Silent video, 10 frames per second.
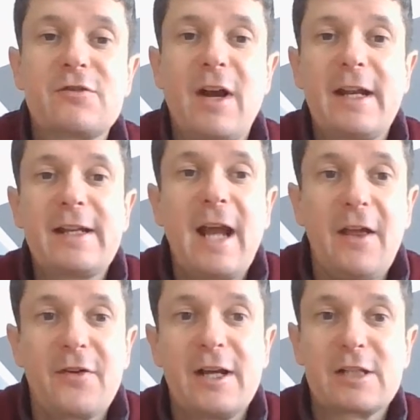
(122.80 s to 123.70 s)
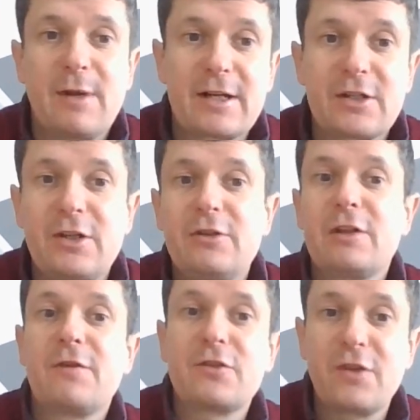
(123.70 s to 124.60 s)
reign, Catholics were
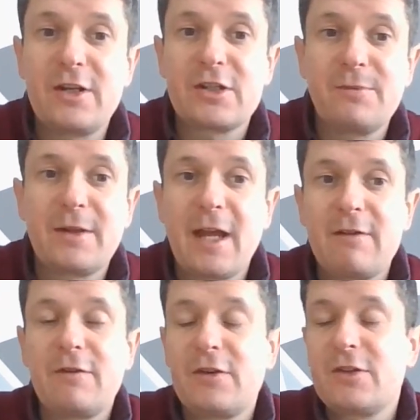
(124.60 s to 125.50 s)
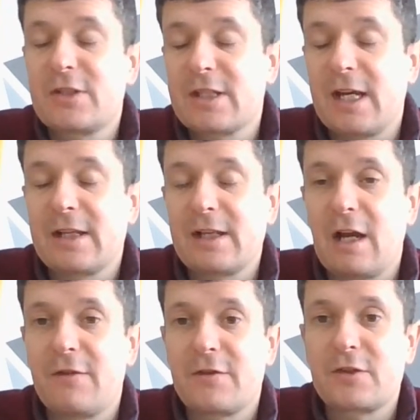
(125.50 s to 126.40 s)
executed for treason when they refused to take the
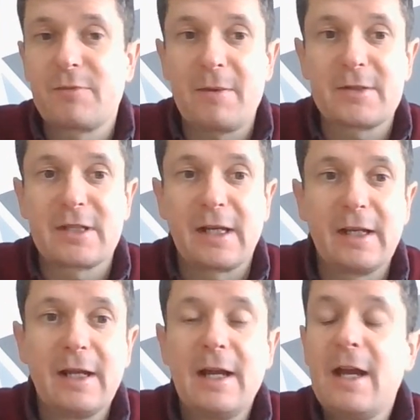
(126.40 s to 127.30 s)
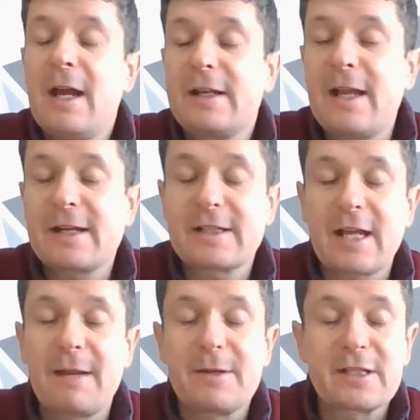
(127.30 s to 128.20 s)
oath of supremacy. Next
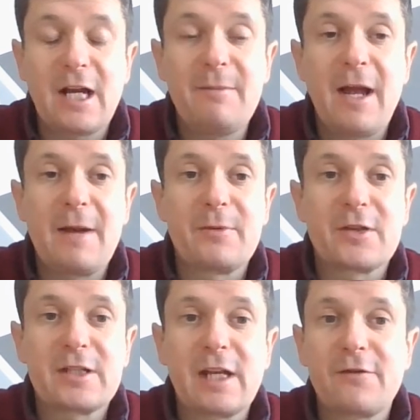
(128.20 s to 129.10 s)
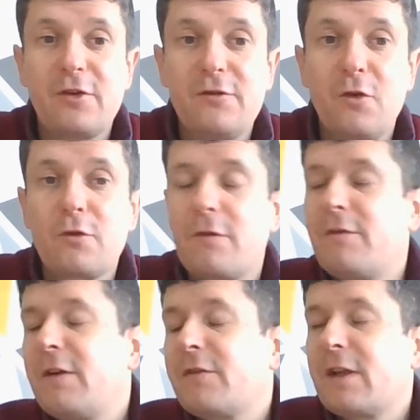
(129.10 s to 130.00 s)
came his son, Edward VI, who ruled from
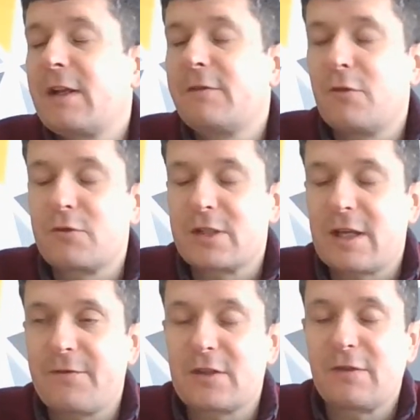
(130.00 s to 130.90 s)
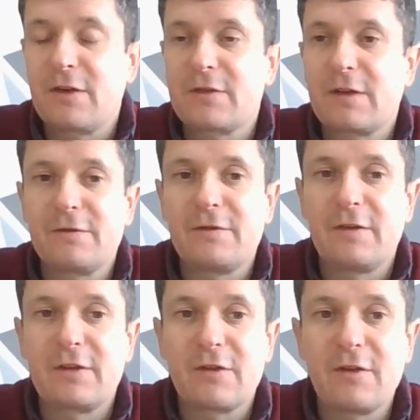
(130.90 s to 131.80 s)
1547 to
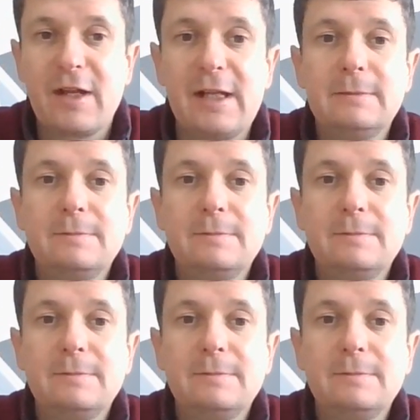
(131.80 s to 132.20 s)
1553.